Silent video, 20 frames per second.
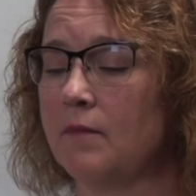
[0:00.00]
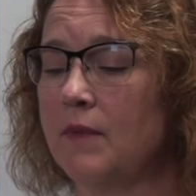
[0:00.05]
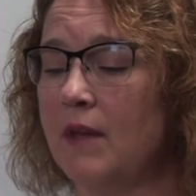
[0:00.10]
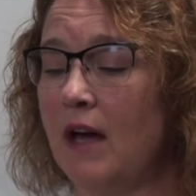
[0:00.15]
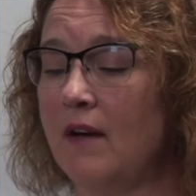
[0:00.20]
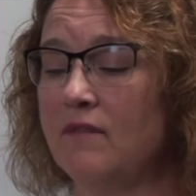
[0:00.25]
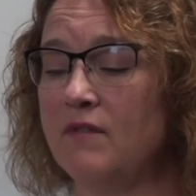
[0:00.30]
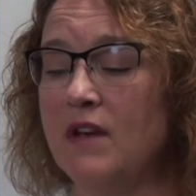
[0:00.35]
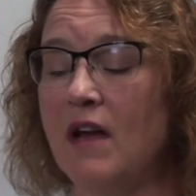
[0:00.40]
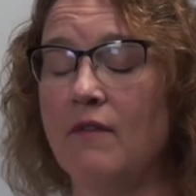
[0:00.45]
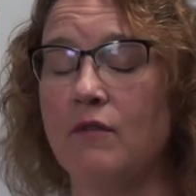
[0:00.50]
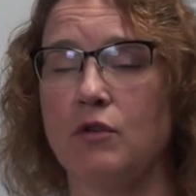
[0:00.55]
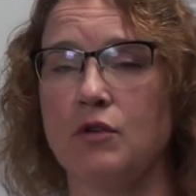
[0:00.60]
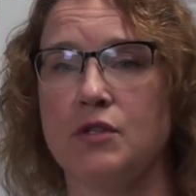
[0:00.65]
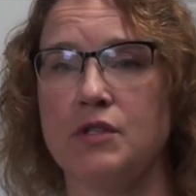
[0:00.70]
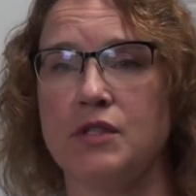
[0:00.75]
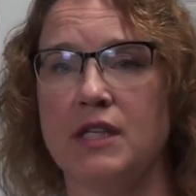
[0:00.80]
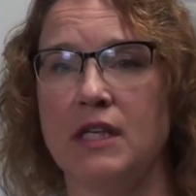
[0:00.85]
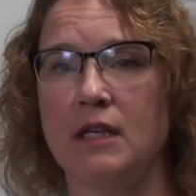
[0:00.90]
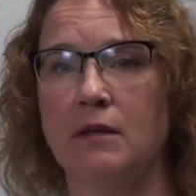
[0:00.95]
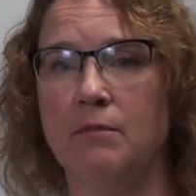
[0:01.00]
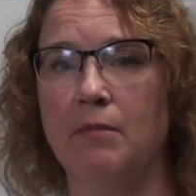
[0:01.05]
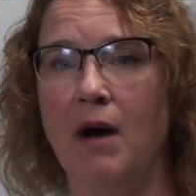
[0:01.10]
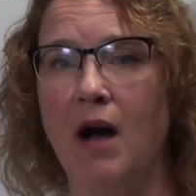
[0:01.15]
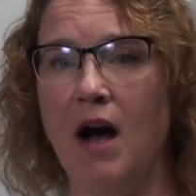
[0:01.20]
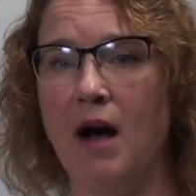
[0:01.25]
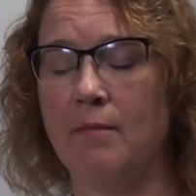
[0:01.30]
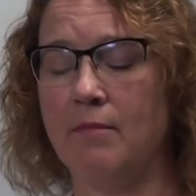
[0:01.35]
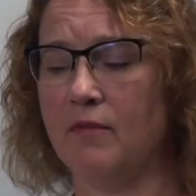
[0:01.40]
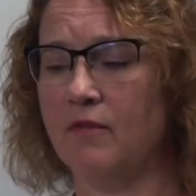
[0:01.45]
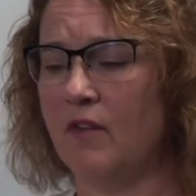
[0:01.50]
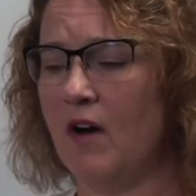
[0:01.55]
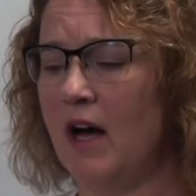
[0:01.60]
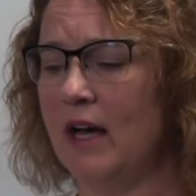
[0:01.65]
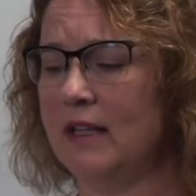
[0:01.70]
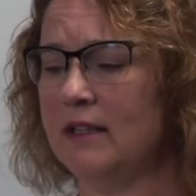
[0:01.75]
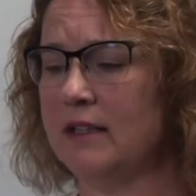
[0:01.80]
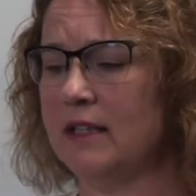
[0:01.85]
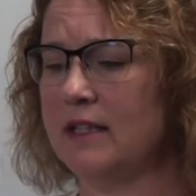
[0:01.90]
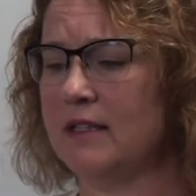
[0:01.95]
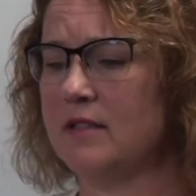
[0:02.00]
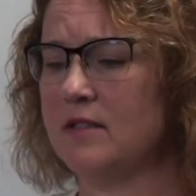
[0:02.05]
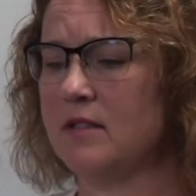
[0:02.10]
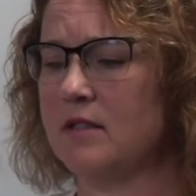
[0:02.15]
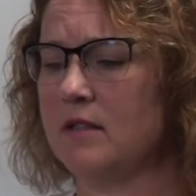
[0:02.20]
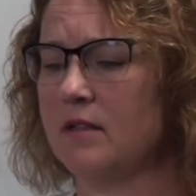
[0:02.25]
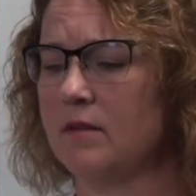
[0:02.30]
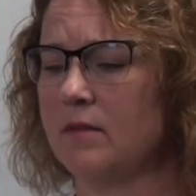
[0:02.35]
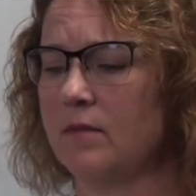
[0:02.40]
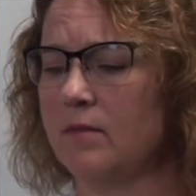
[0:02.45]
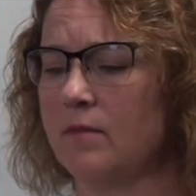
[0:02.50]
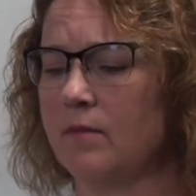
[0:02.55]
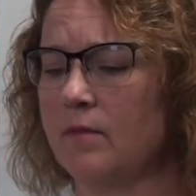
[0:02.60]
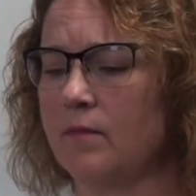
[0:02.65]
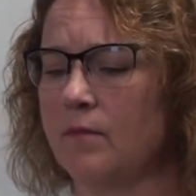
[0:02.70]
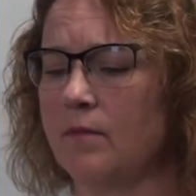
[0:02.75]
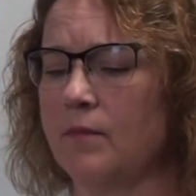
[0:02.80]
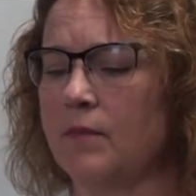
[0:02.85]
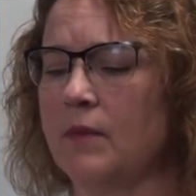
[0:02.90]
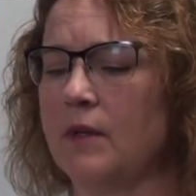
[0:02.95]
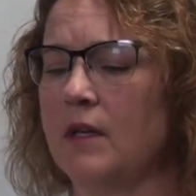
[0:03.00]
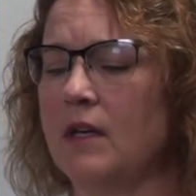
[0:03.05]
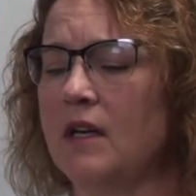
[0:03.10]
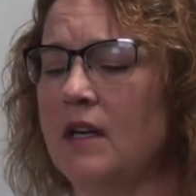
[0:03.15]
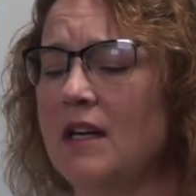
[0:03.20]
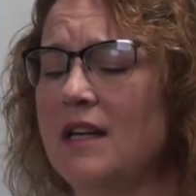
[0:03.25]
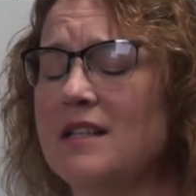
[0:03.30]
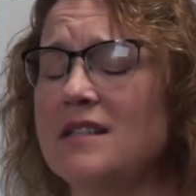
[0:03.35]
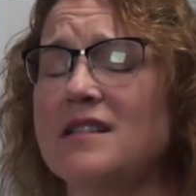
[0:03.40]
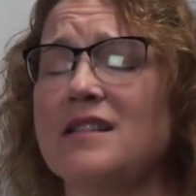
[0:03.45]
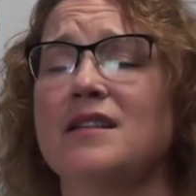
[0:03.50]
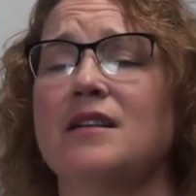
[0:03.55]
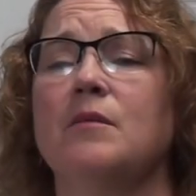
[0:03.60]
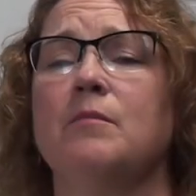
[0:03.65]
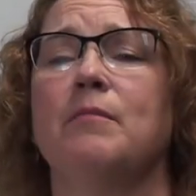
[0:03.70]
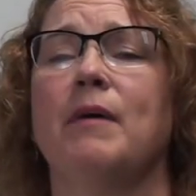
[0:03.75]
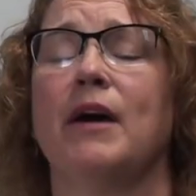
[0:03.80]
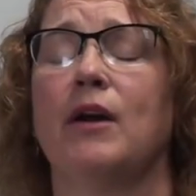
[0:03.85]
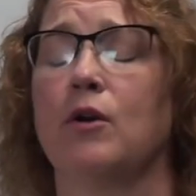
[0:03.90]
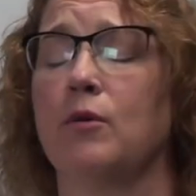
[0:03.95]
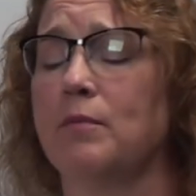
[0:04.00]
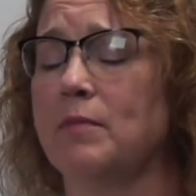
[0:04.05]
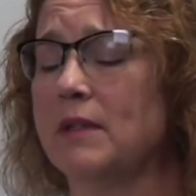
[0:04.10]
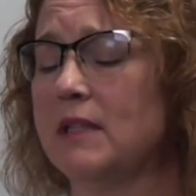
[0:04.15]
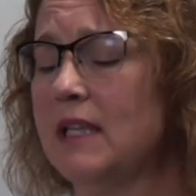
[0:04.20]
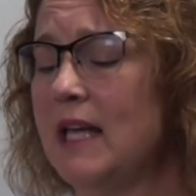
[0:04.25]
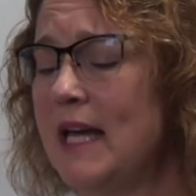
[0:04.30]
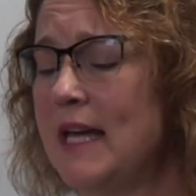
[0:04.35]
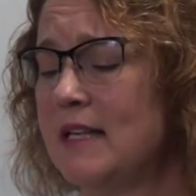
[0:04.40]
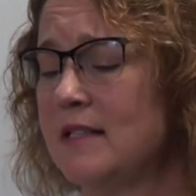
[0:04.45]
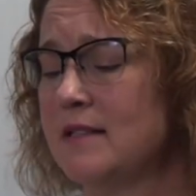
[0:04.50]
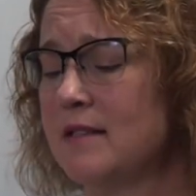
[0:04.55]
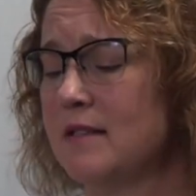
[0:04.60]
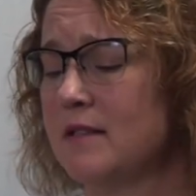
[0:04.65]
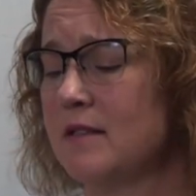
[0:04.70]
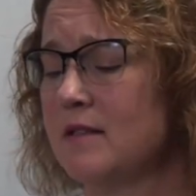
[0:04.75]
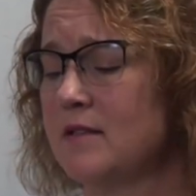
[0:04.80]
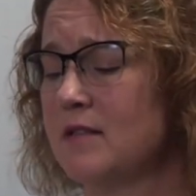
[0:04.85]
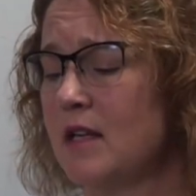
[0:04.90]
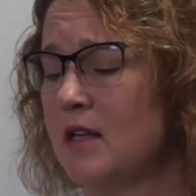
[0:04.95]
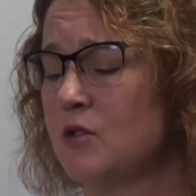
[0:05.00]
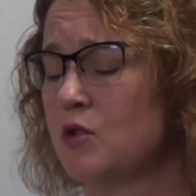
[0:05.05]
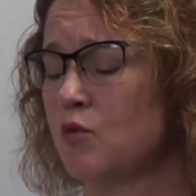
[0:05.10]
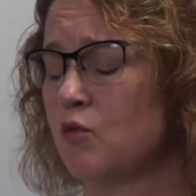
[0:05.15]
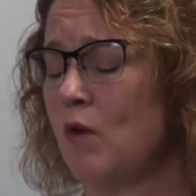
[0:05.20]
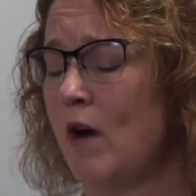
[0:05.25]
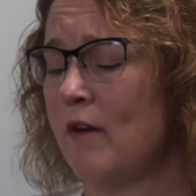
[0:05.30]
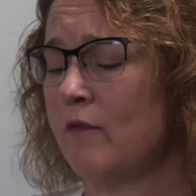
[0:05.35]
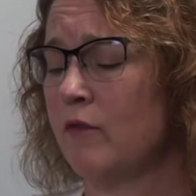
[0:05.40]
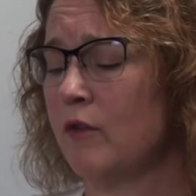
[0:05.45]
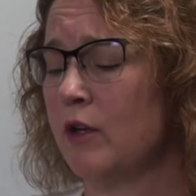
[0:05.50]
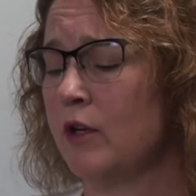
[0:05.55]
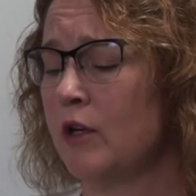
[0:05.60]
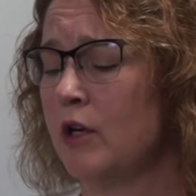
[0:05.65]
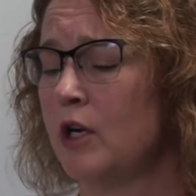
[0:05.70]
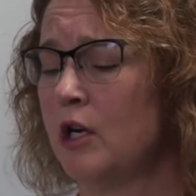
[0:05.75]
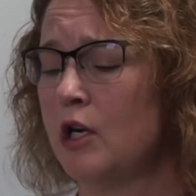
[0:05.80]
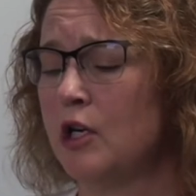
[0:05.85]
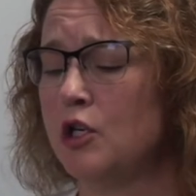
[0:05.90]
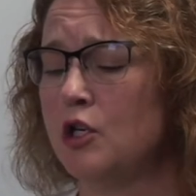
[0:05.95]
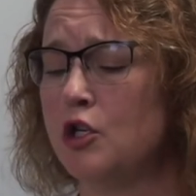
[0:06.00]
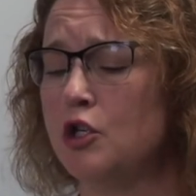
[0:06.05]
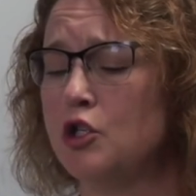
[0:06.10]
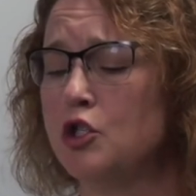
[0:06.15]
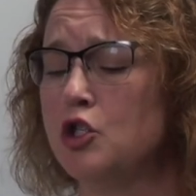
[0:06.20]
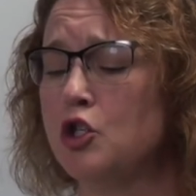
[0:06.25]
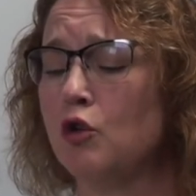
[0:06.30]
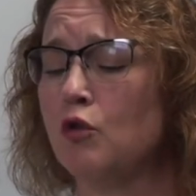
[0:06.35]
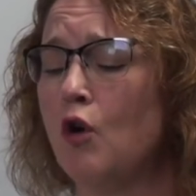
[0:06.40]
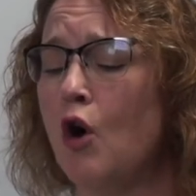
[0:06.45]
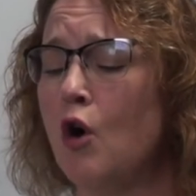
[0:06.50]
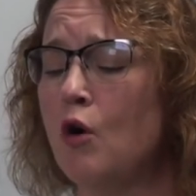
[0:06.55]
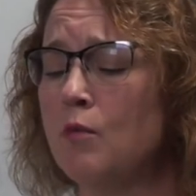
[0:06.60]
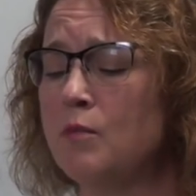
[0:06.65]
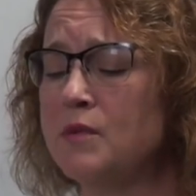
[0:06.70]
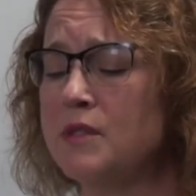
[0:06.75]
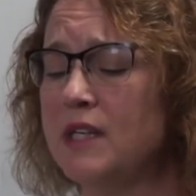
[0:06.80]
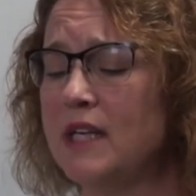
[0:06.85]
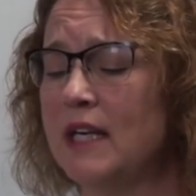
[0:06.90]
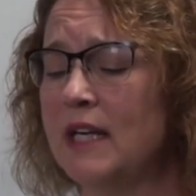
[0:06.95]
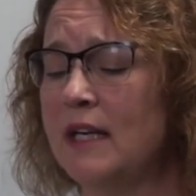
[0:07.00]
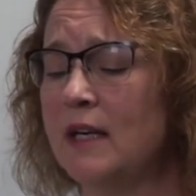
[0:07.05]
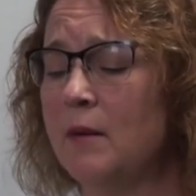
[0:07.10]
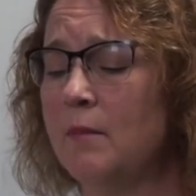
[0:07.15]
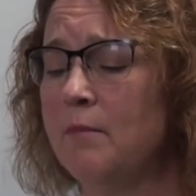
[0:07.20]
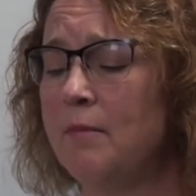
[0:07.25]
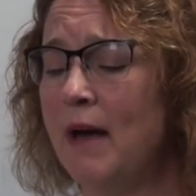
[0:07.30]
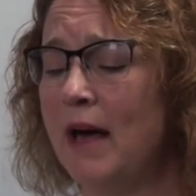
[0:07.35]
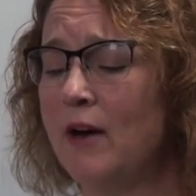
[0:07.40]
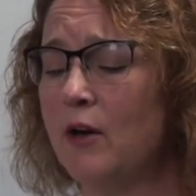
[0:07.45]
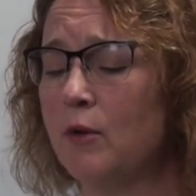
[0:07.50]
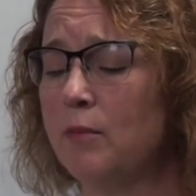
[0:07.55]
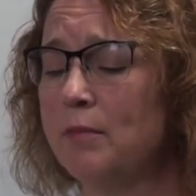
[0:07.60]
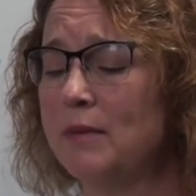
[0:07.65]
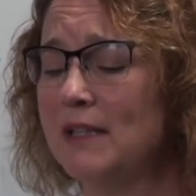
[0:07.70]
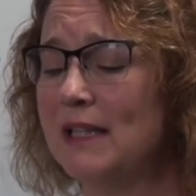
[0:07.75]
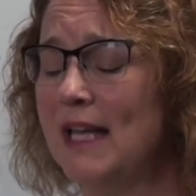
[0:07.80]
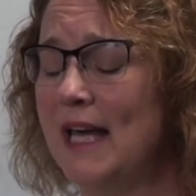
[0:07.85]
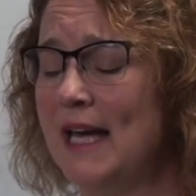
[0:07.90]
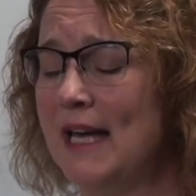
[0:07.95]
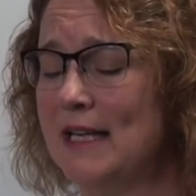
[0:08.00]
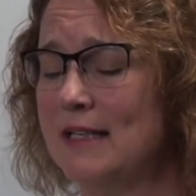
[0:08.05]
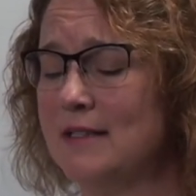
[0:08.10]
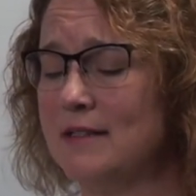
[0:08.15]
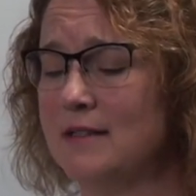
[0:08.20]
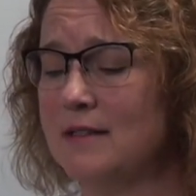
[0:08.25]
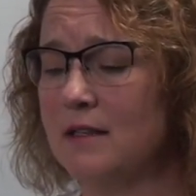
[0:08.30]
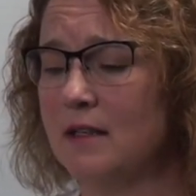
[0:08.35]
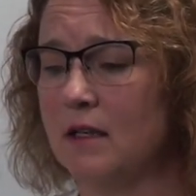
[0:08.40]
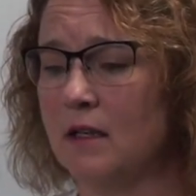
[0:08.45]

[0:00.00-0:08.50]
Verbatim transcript: I've never seen Pop violent. He's in a better place, says Reverend. Jerome's in a better place.